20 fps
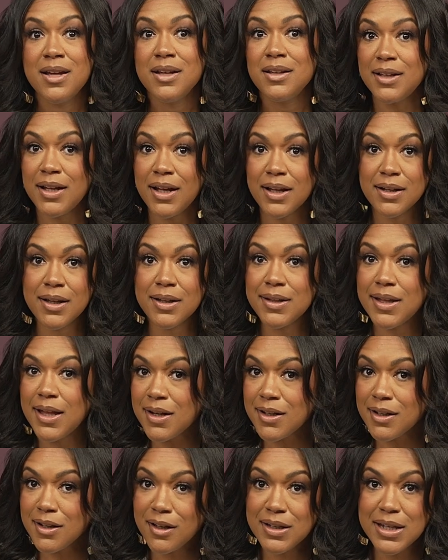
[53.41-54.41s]
Yet a
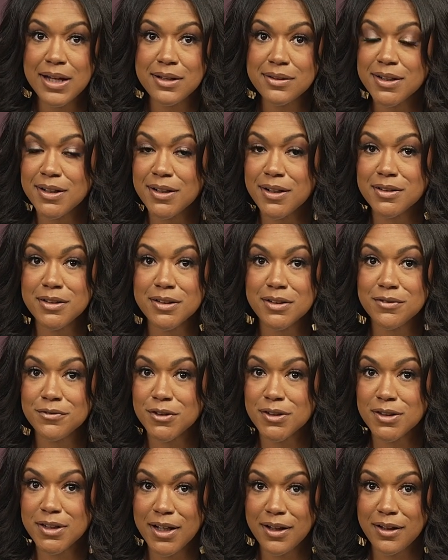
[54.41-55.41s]
lot of y'all out there are looking
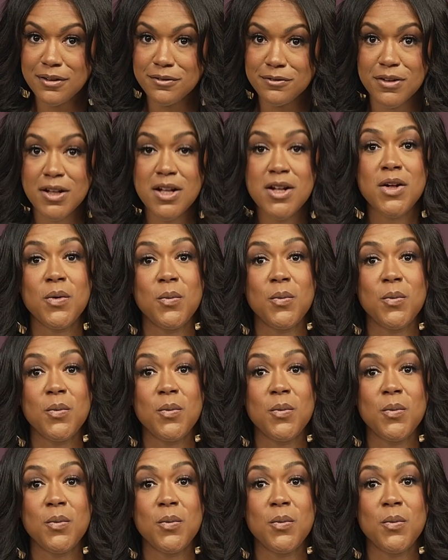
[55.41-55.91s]
for love.